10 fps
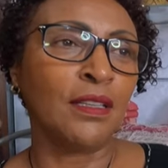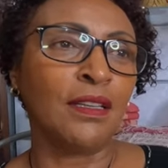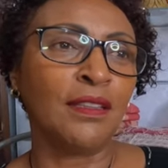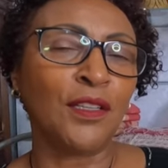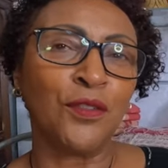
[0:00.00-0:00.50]

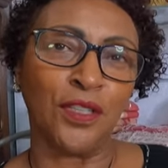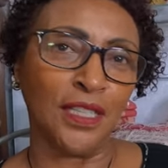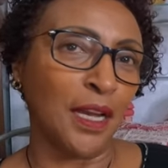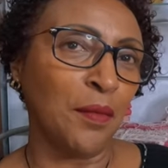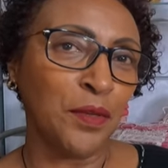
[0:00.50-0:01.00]
that you
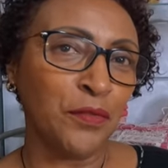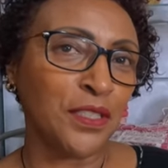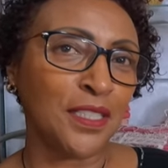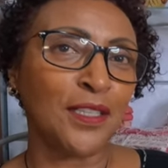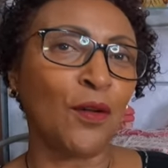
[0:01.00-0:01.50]
can come and
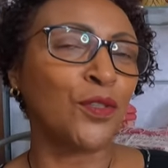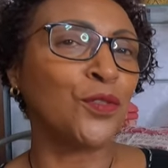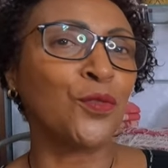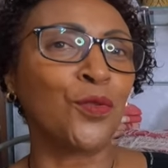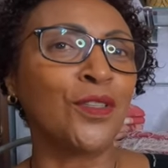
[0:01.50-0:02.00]
visit our
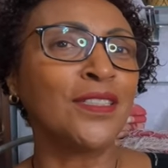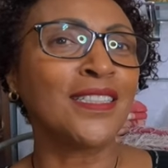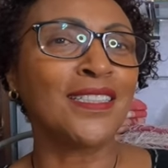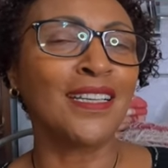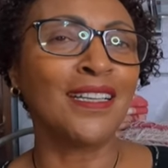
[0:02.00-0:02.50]

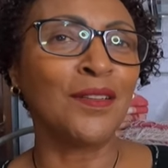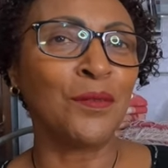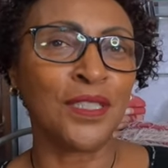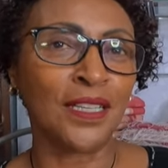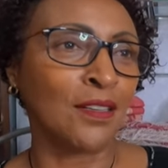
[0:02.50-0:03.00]
stores,
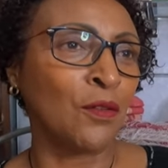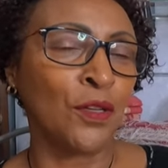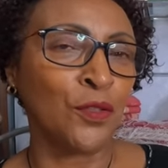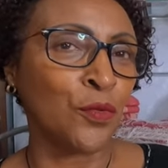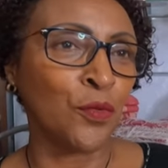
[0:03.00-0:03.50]
which are
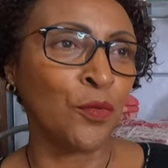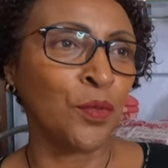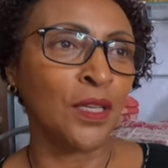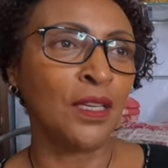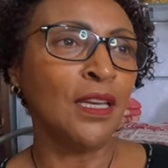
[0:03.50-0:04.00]
going to
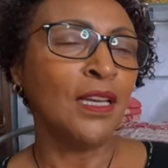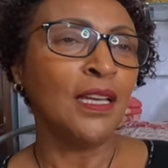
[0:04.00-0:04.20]
be